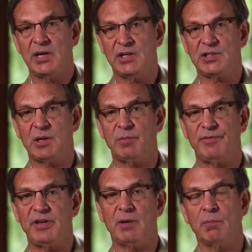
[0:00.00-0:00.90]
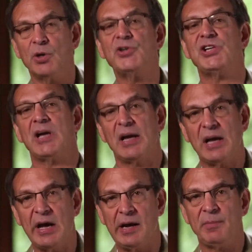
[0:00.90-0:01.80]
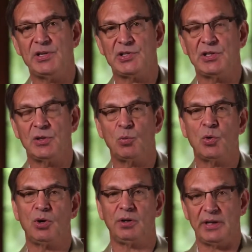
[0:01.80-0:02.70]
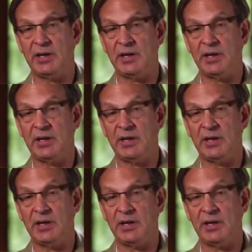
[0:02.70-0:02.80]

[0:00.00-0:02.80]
in some of the emerging economies in the world.